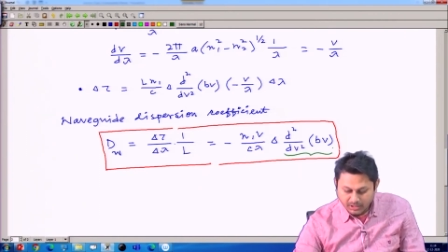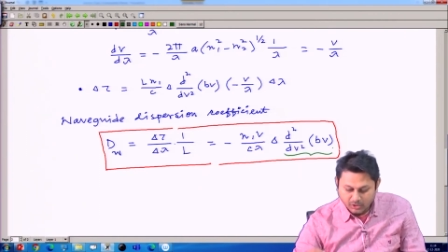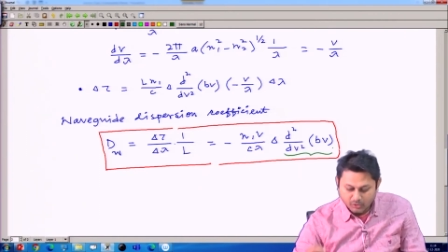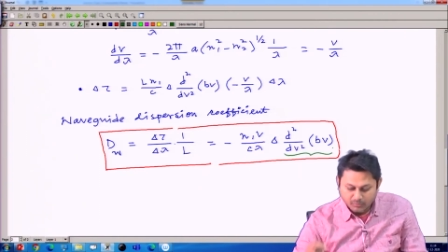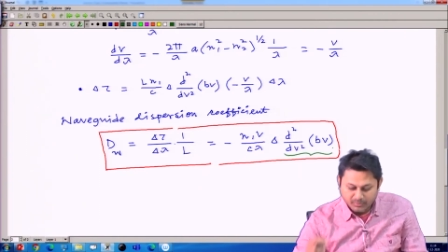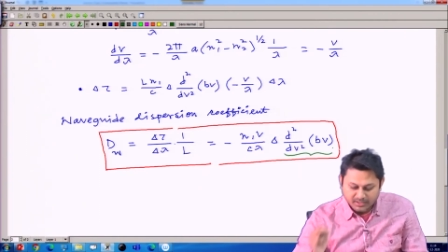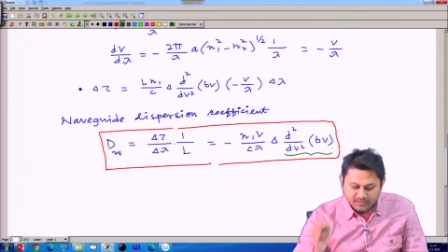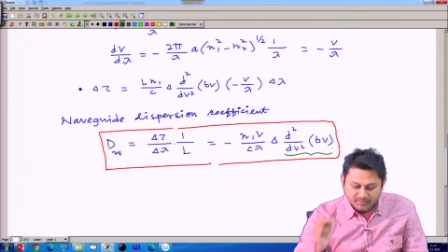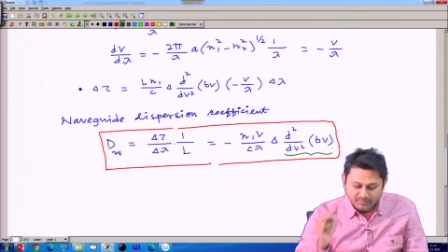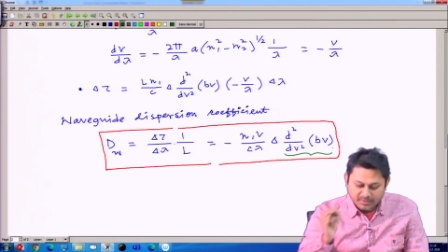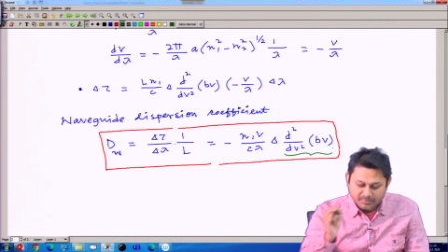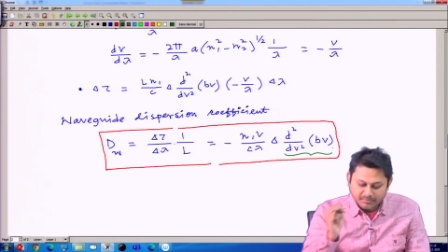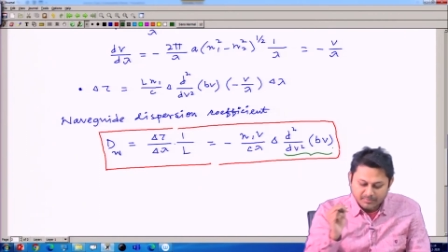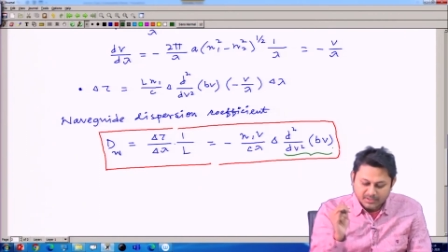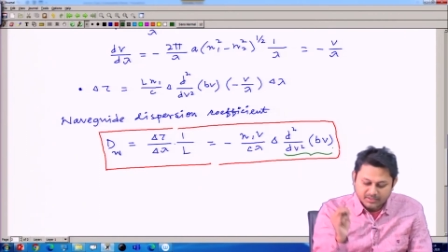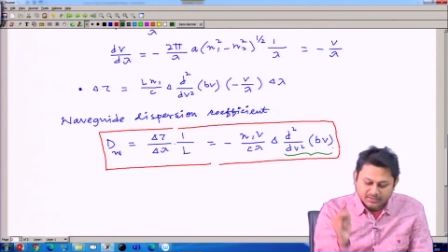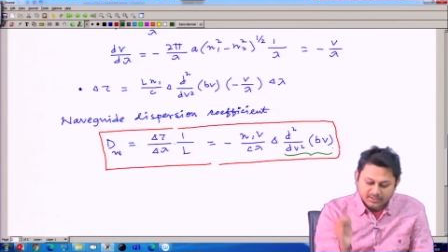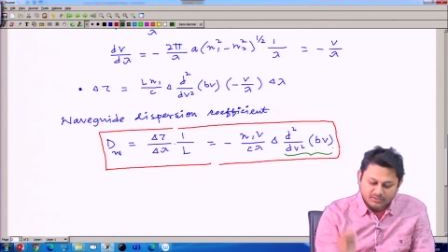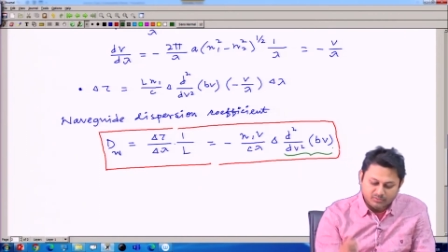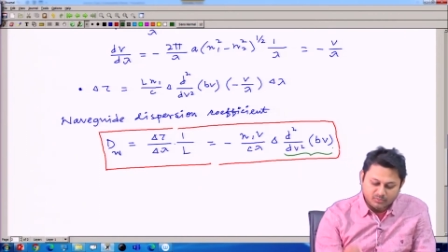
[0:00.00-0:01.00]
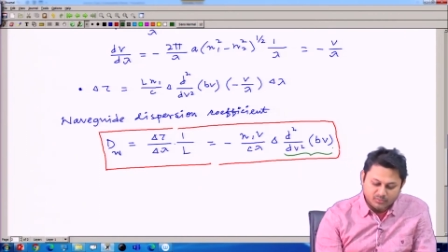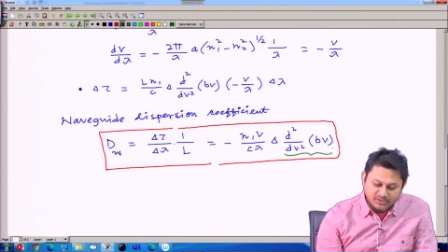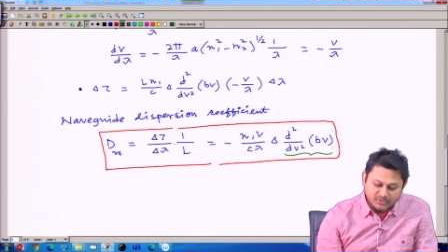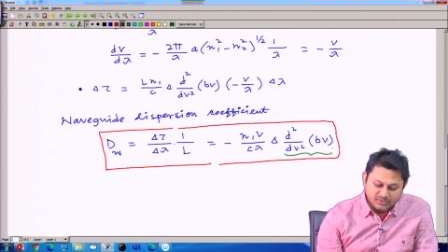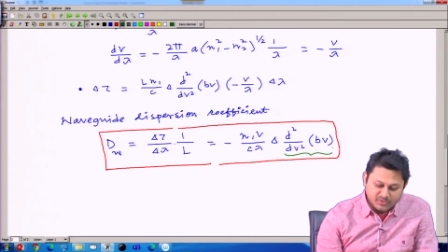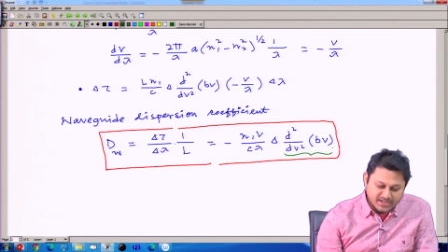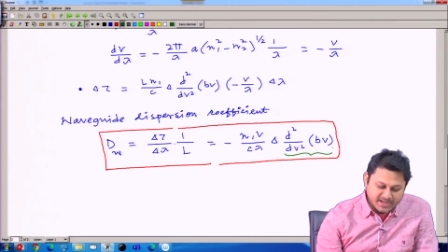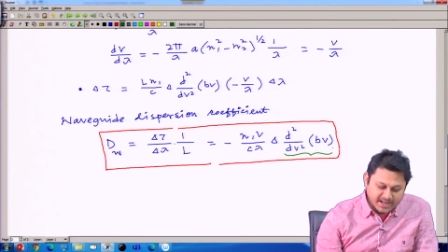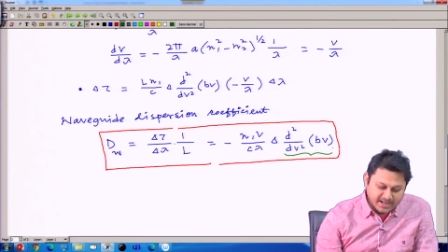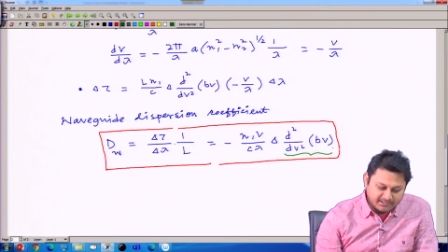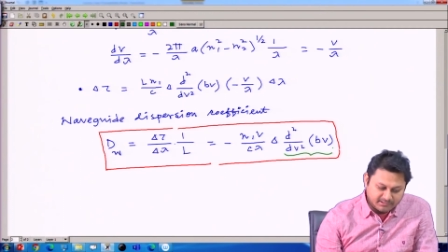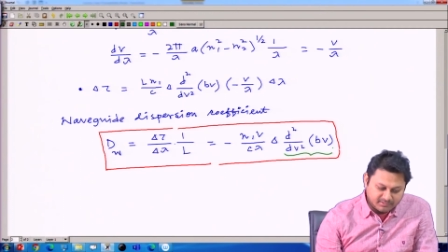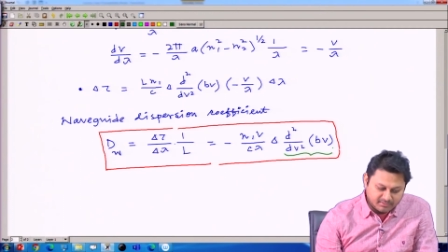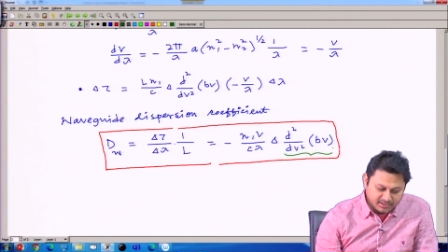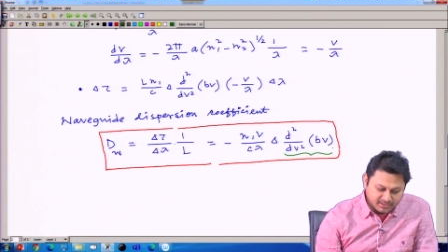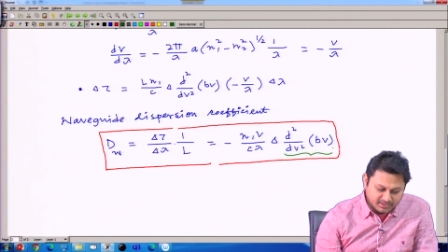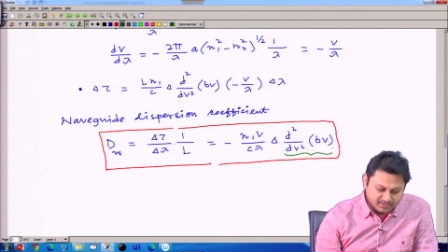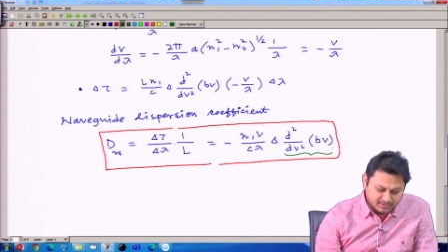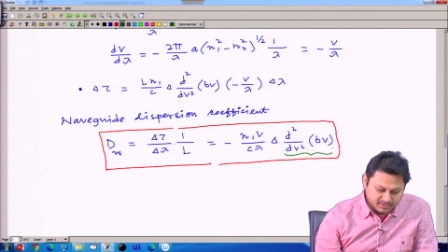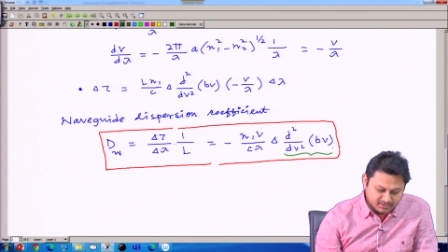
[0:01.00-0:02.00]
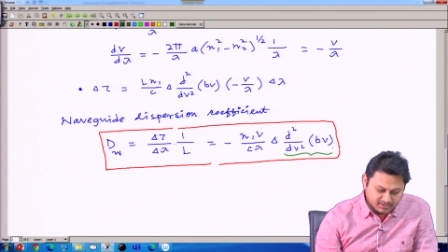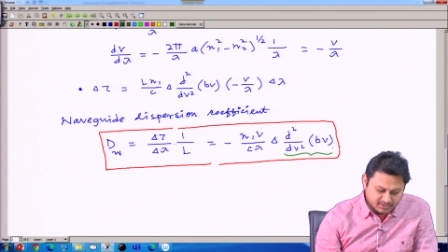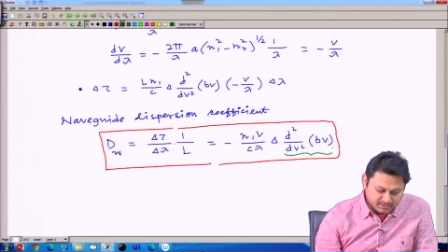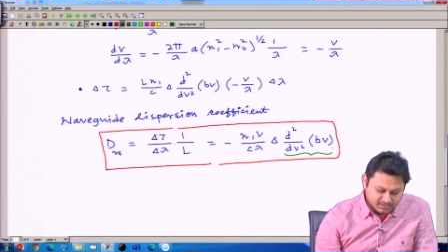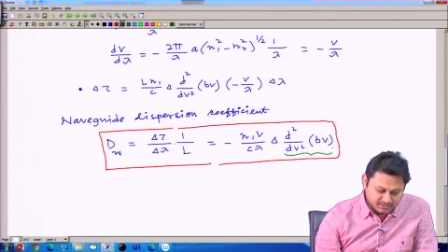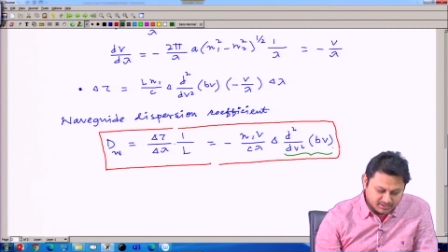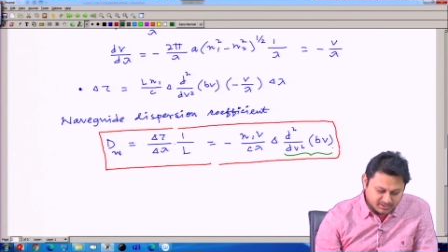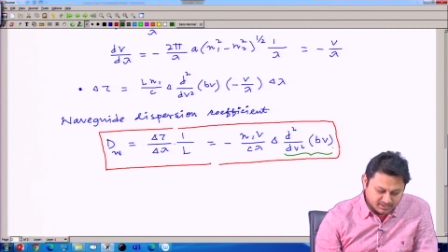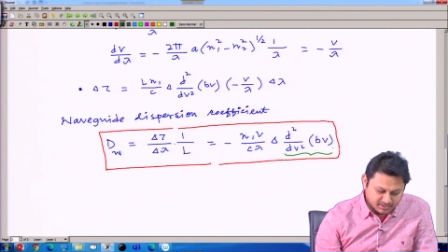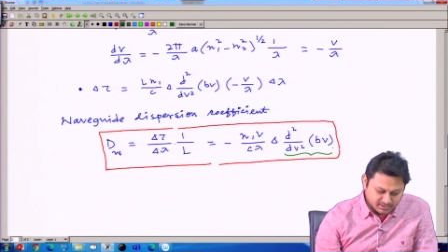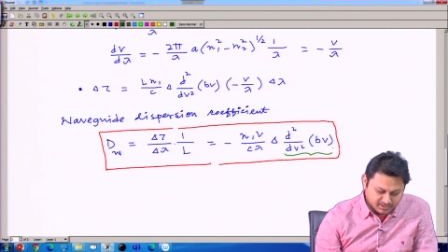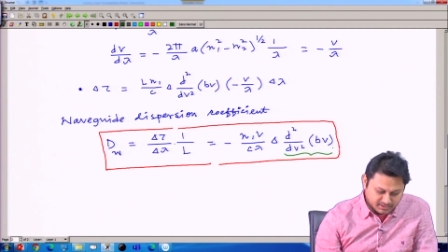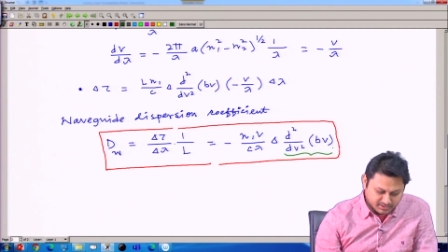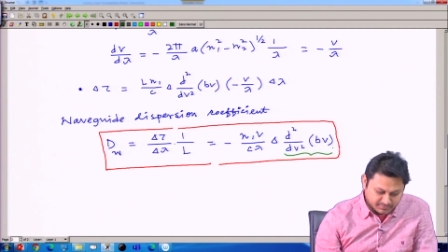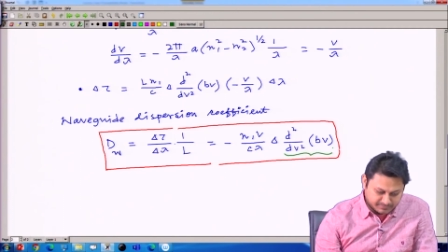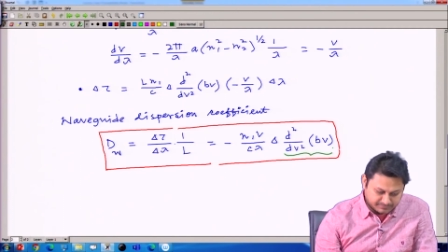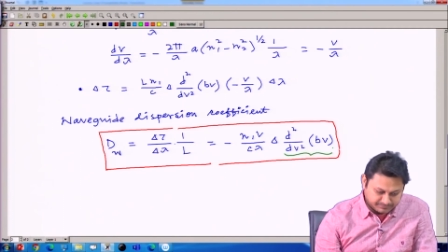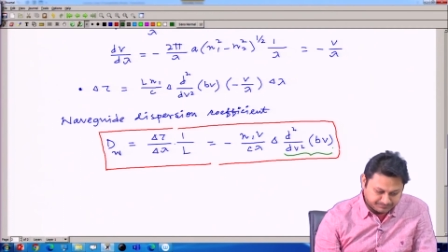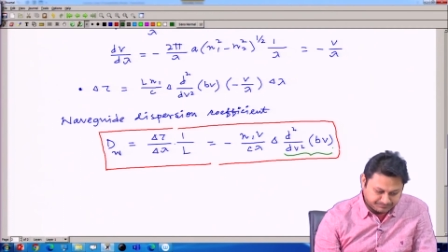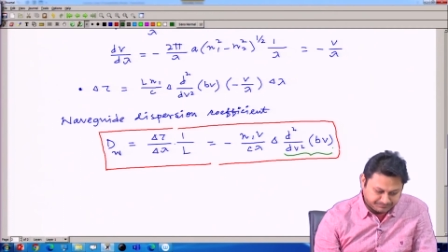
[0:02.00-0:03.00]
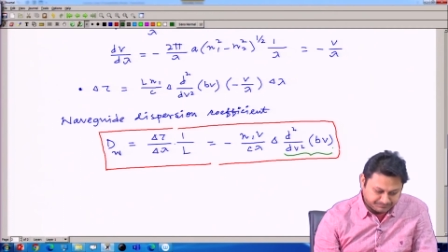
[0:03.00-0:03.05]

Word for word: You may remember that when we calculate the, the